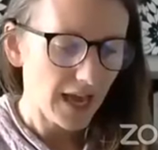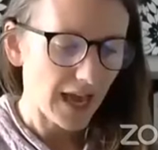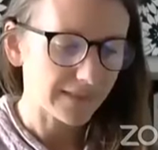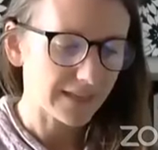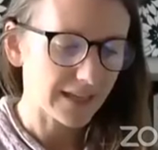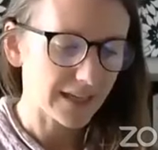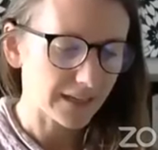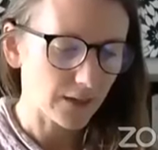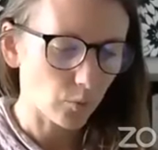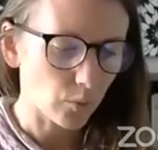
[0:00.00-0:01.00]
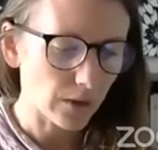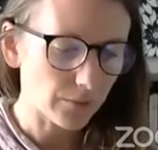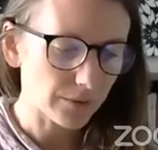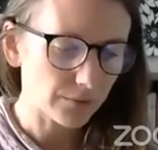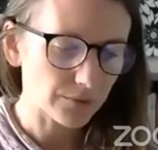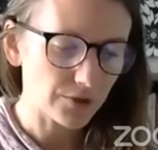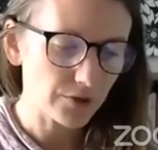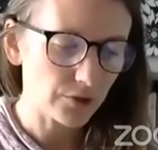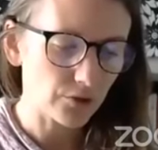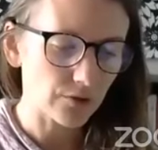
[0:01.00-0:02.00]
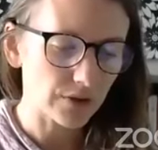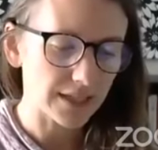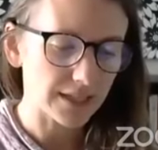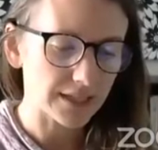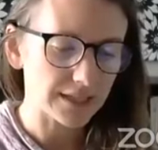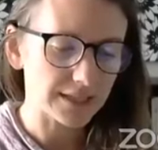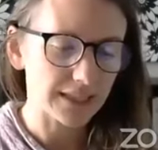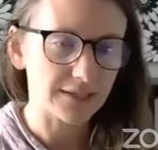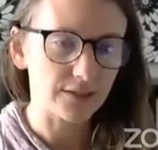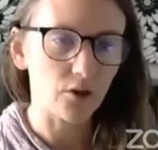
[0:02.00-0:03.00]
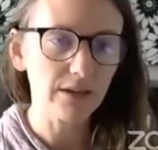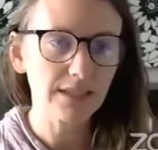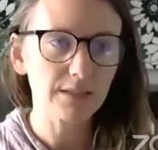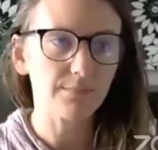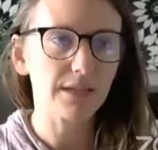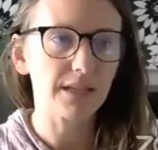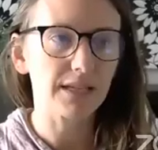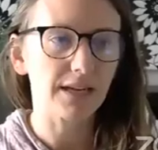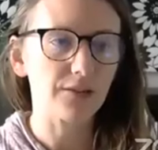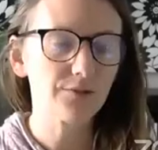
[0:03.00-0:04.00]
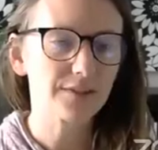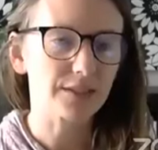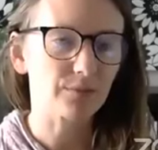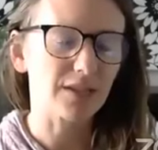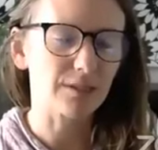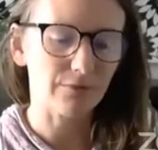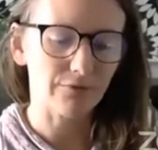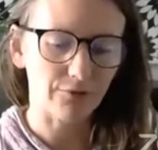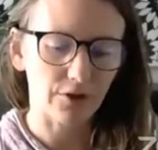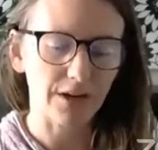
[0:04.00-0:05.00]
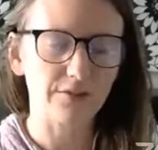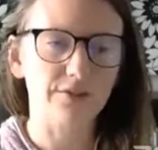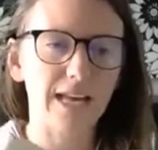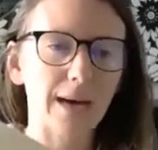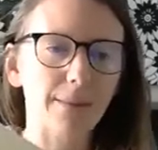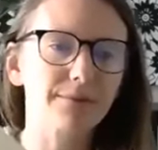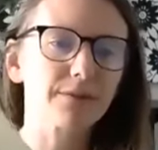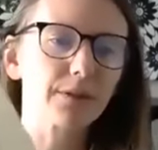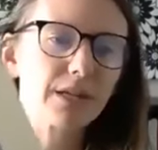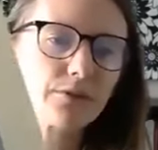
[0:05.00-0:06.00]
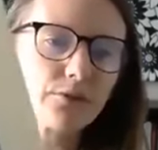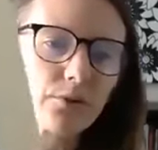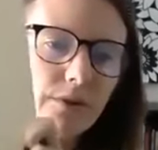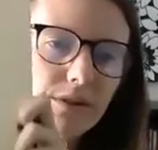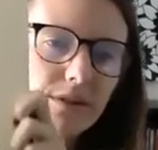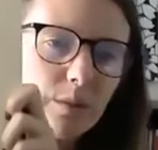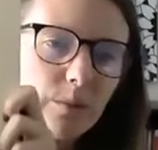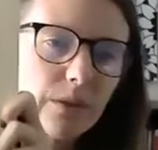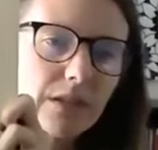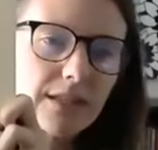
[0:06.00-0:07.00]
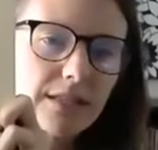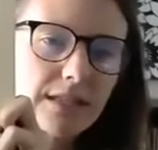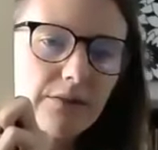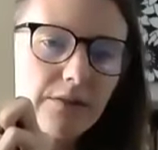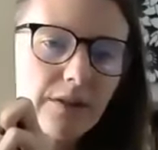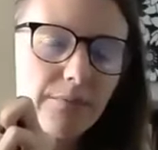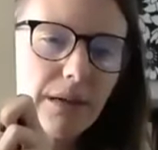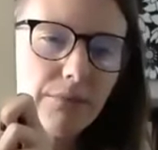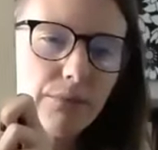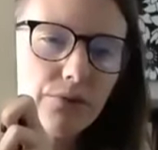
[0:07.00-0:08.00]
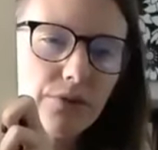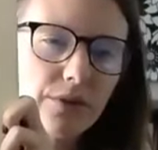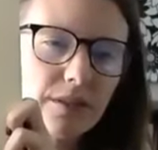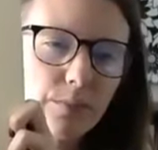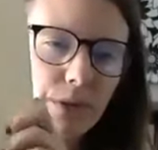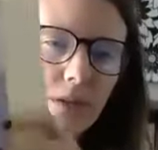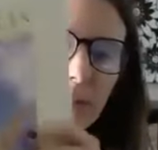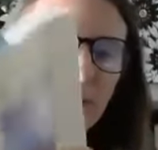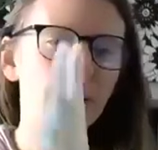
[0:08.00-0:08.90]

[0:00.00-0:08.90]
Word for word: And then what we will do is it's going to be, I used this once before and I just absolutely adore this book. This is from my Mudras book.